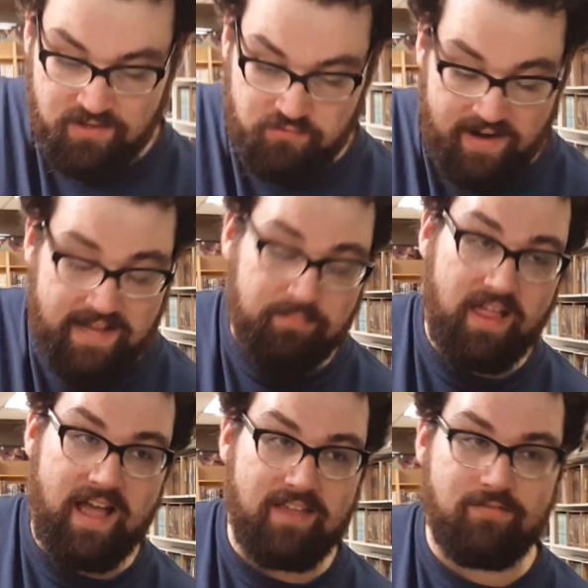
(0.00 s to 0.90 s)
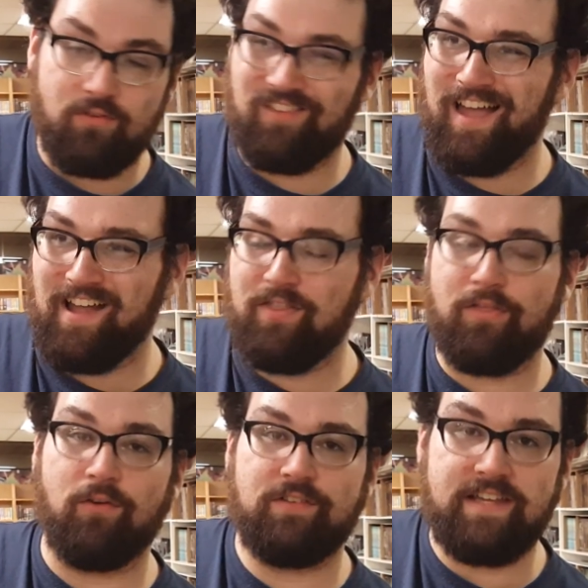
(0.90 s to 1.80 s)
Draining Blast for like
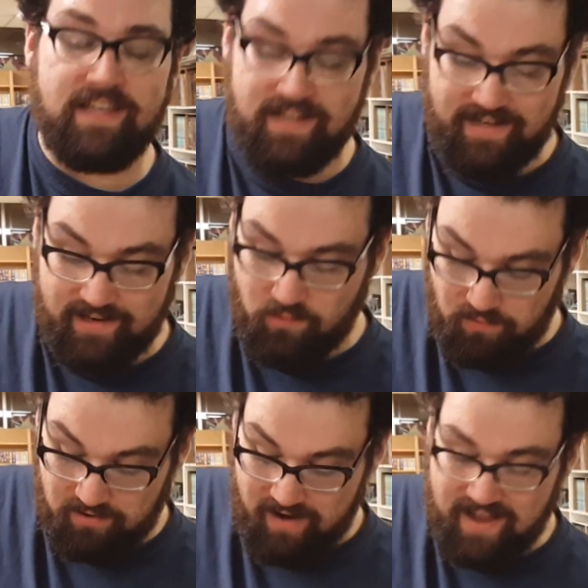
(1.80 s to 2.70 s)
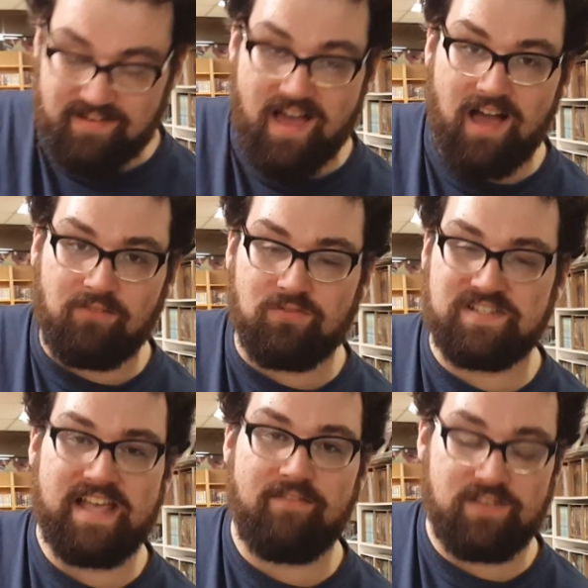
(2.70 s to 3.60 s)
13 or your Head Knock for
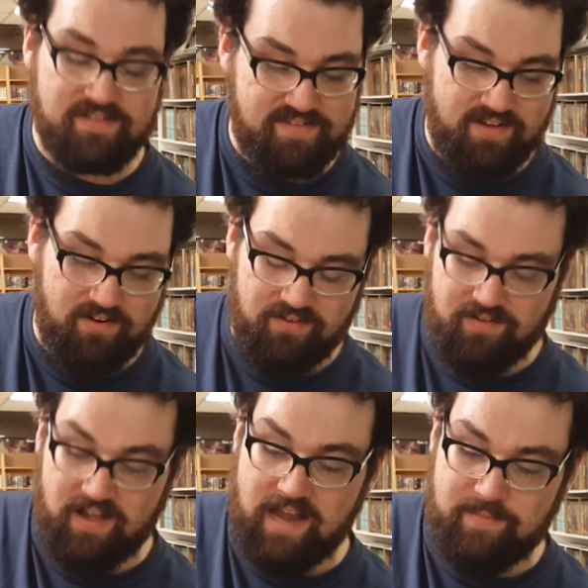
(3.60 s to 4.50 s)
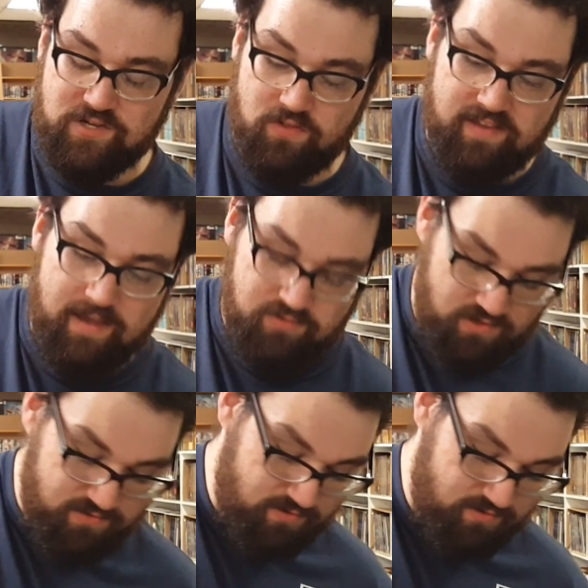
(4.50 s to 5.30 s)
7s. You got to make sure the damage goes